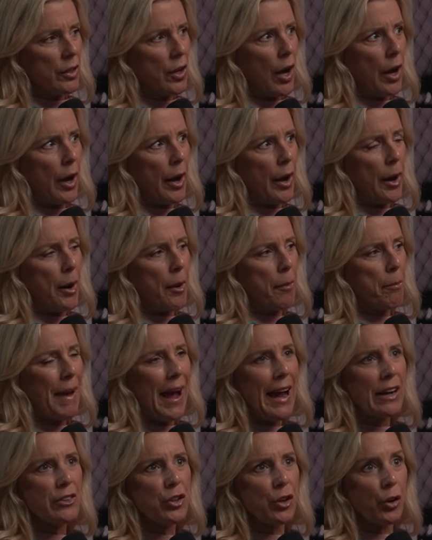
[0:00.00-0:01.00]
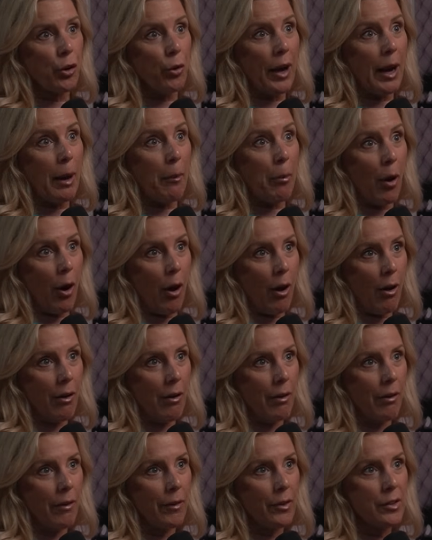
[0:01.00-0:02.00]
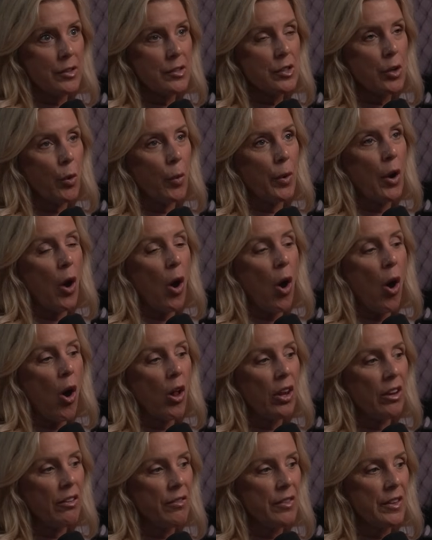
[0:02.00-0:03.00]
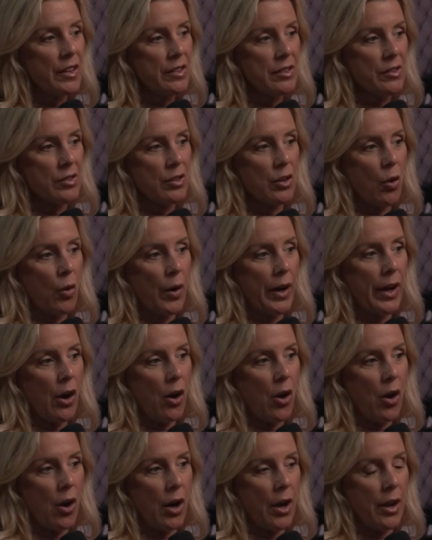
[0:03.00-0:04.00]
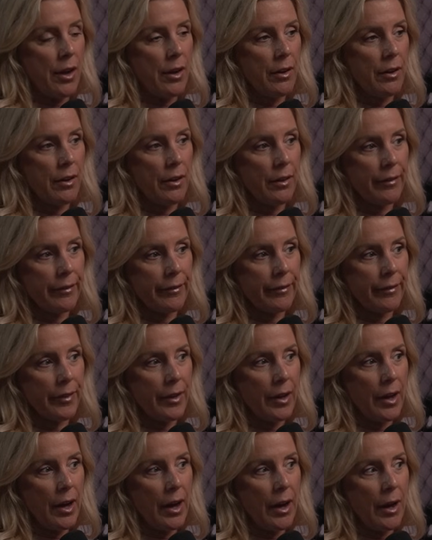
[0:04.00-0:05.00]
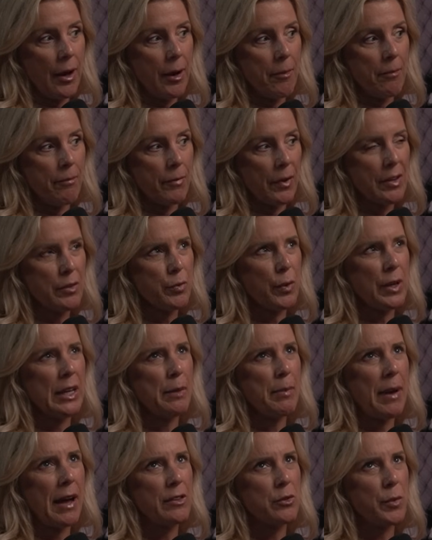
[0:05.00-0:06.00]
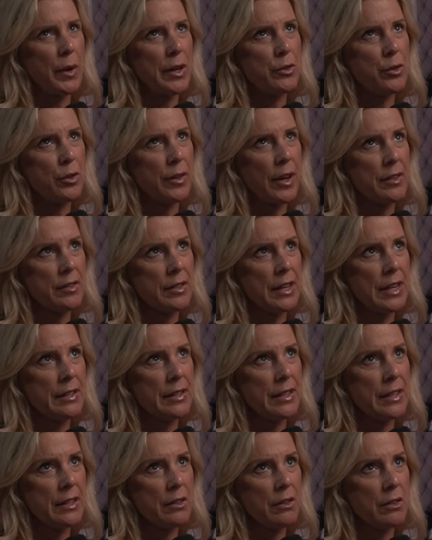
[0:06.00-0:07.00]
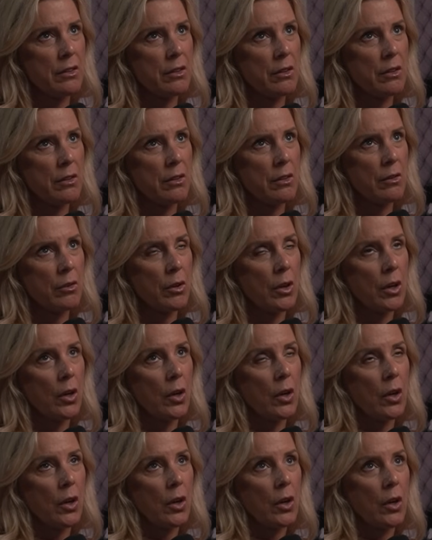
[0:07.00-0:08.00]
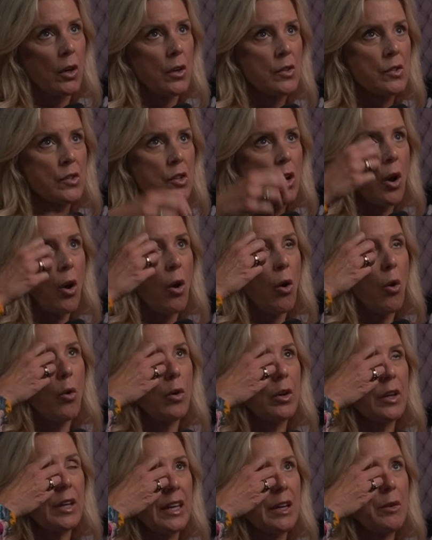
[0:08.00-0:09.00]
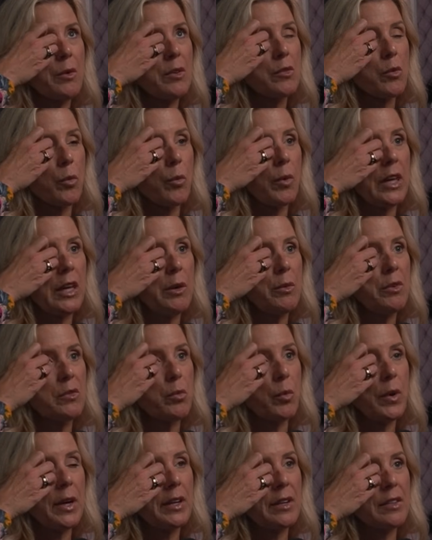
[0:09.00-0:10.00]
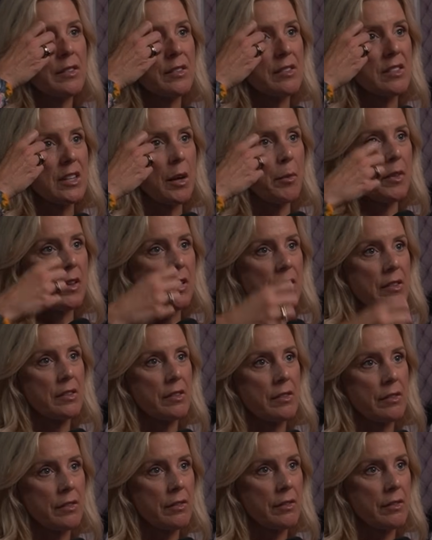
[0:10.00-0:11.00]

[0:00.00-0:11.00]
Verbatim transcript: Um, back to your grandpa. Mm -hmm. So when all of this is going on, because um, what he passed away in 2018. Yeah. So he was he was witness to some of this